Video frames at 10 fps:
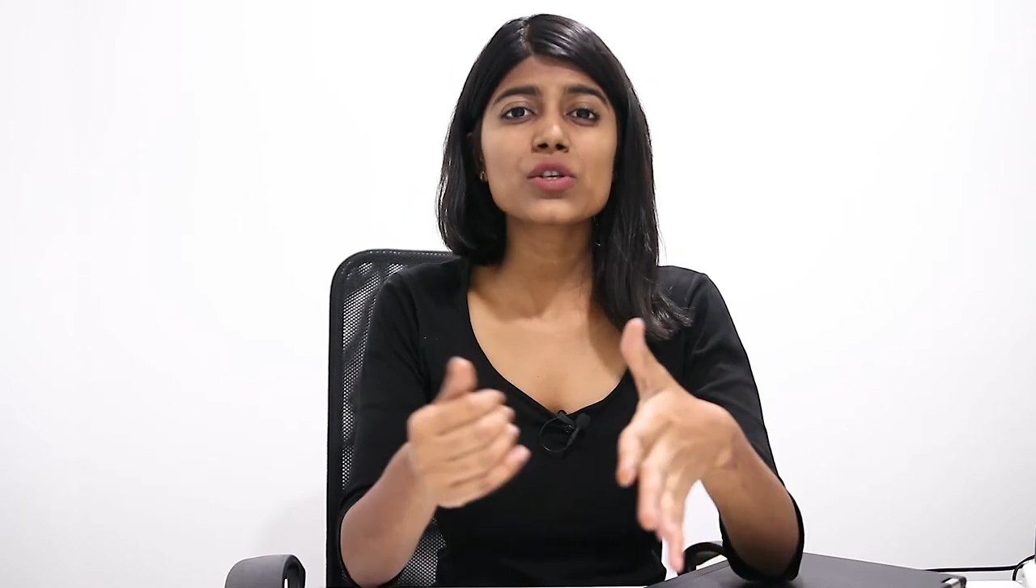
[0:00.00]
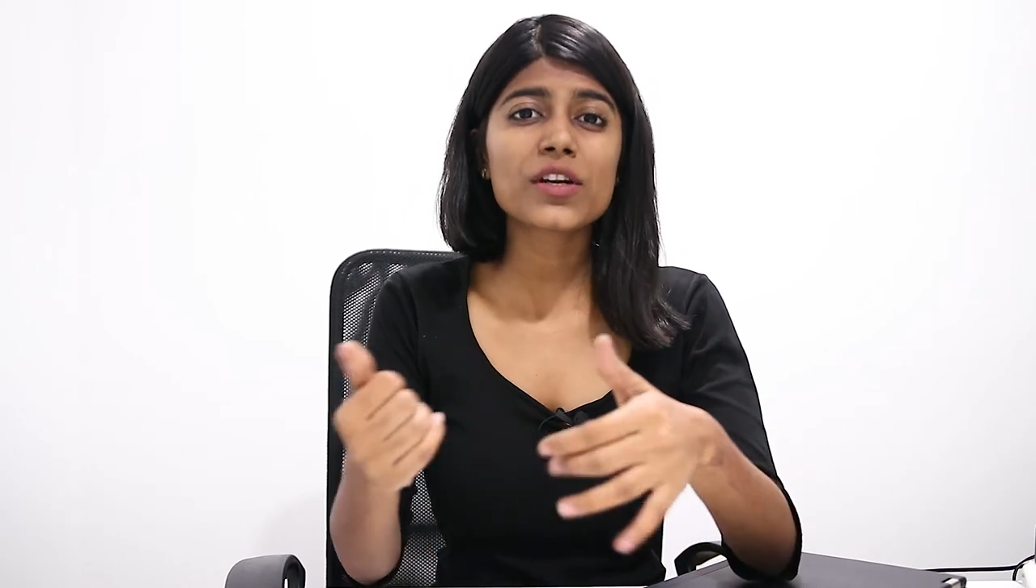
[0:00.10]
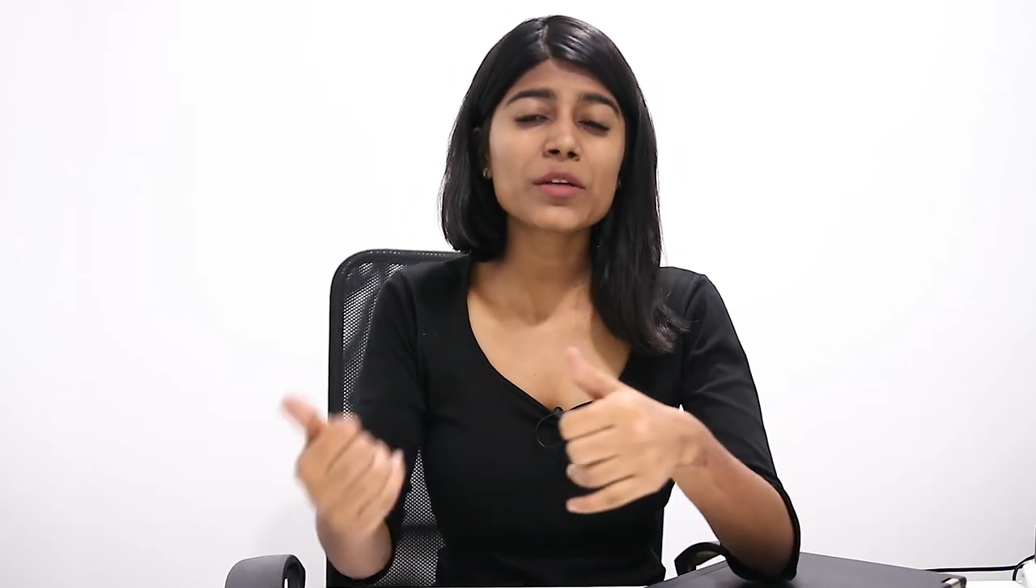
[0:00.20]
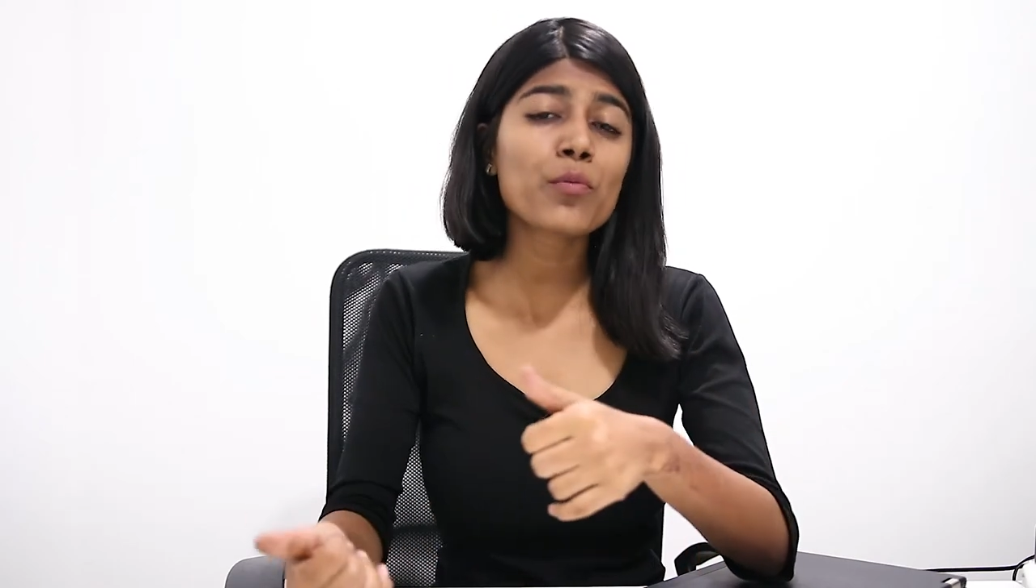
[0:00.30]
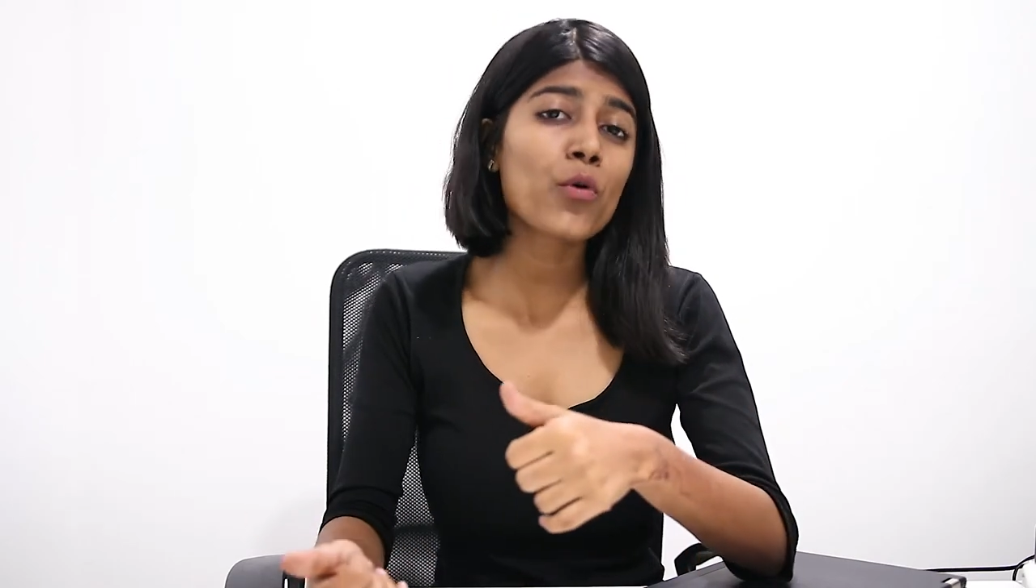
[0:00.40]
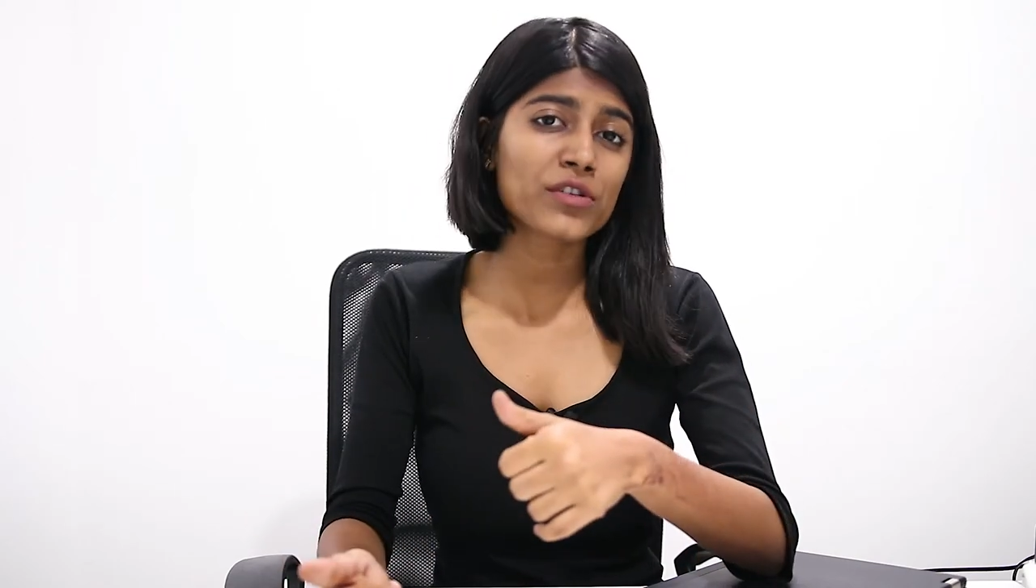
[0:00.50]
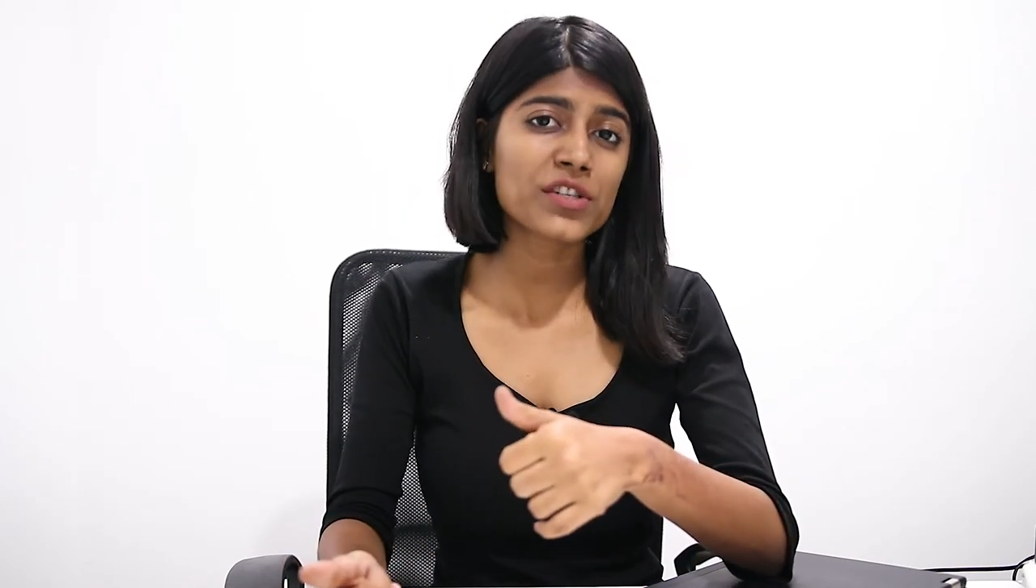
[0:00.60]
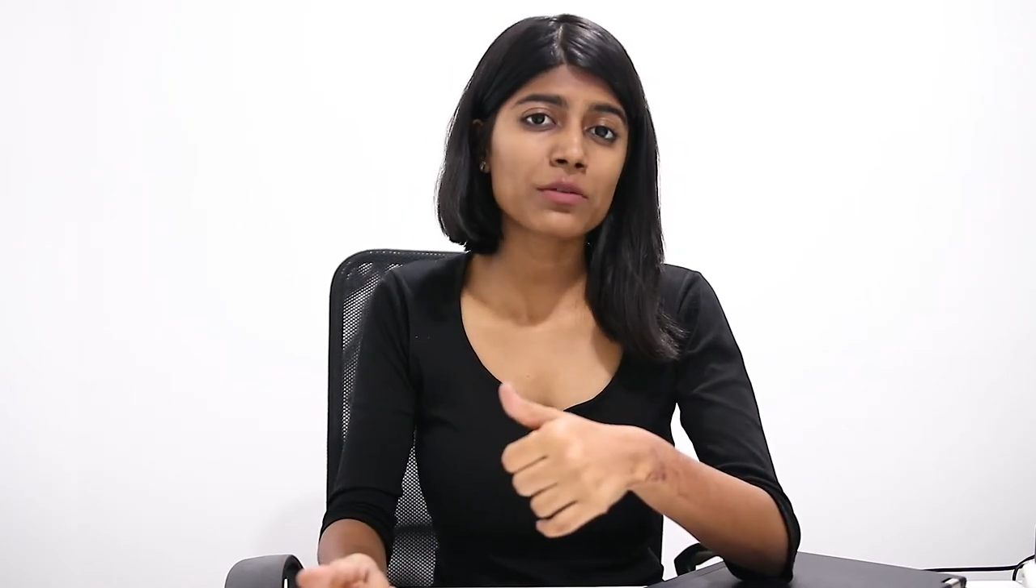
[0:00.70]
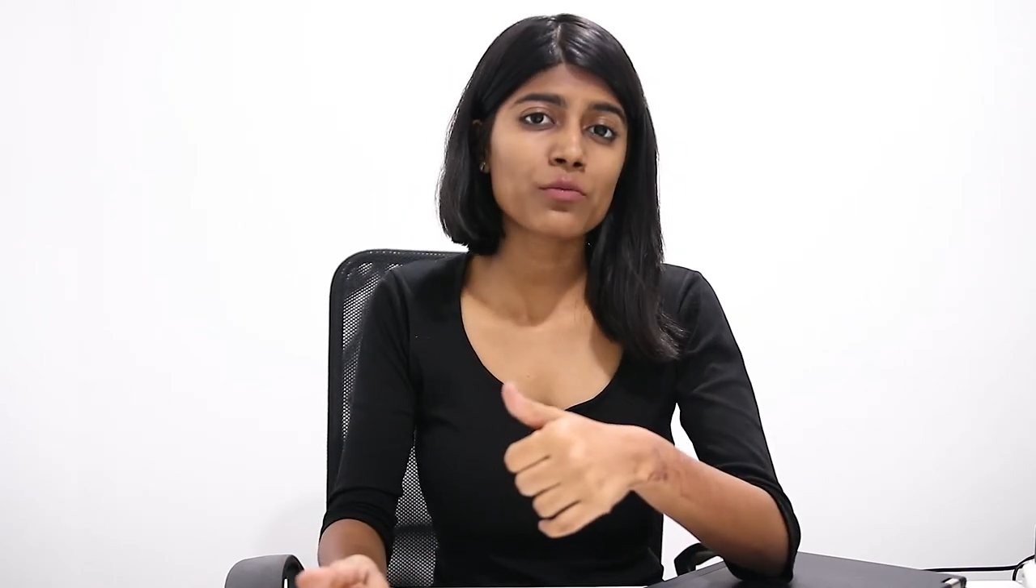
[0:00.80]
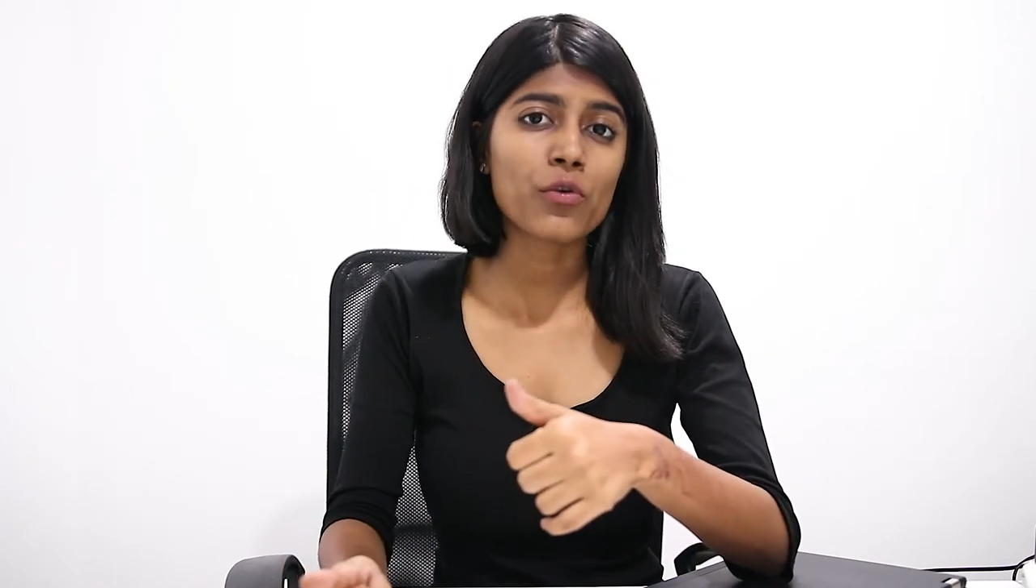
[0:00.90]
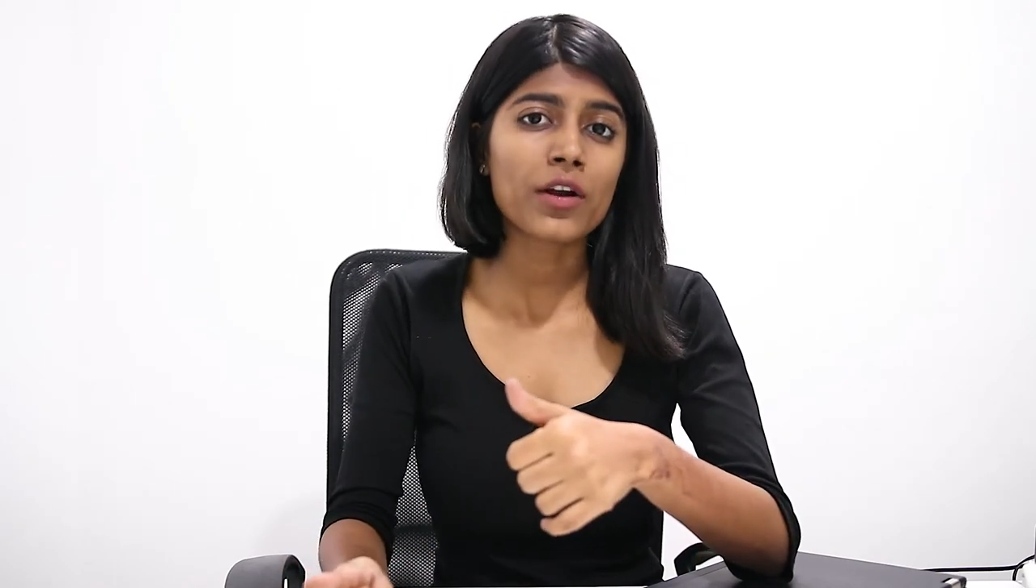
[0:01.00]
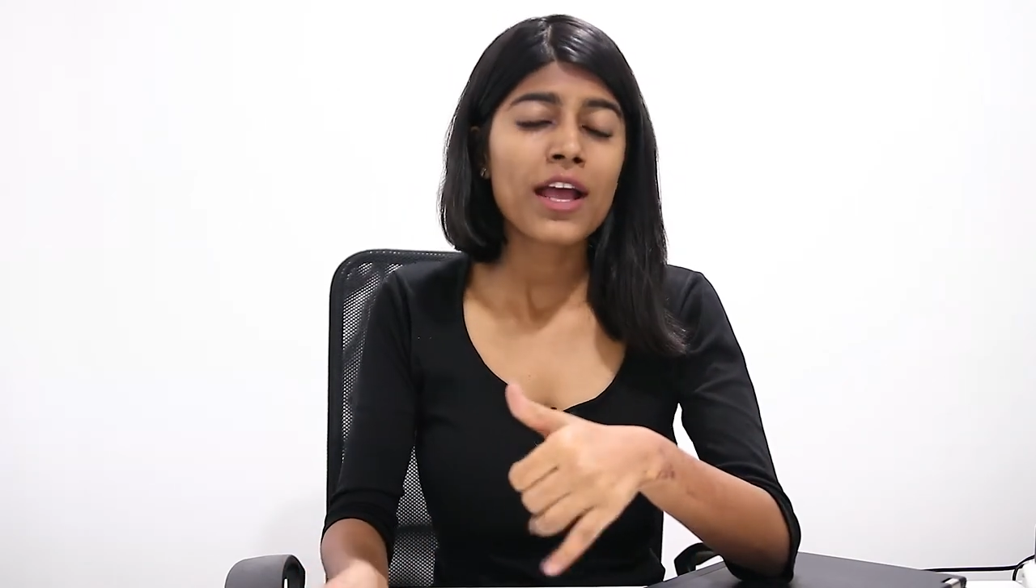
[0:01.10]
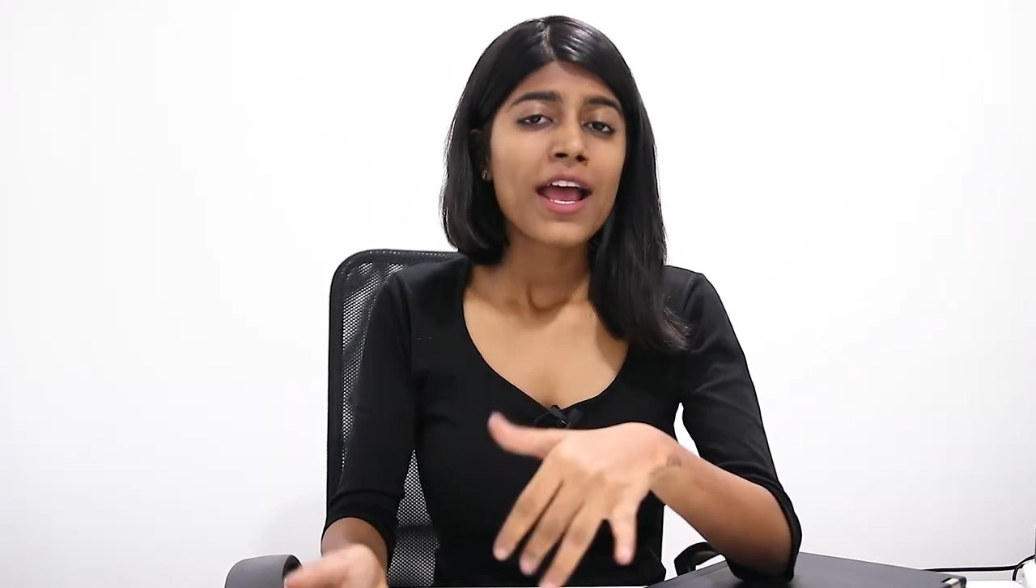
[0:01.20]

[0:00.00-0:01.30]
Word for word: during portrait mode